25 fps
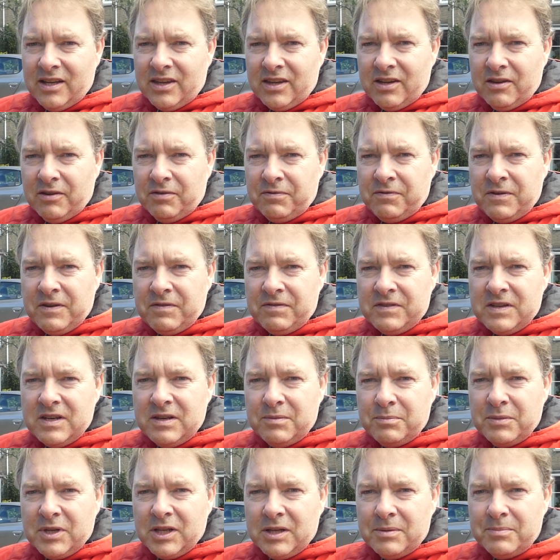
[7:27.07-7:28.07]

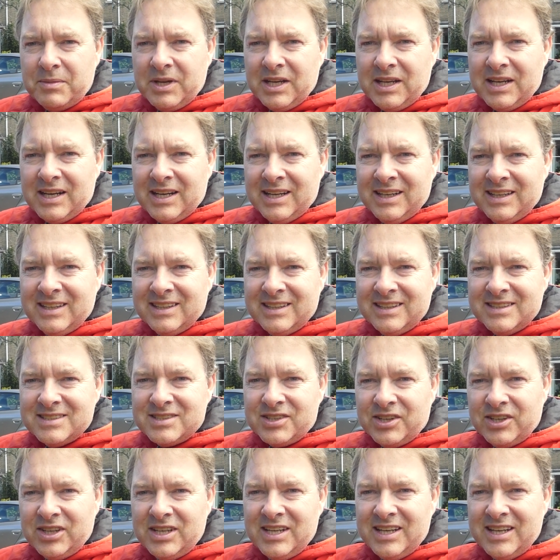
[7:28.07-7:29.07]
50mm.
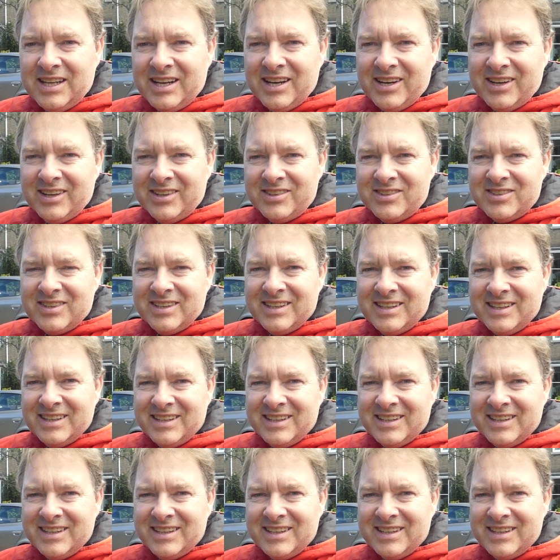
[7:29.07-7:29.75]
So here goes.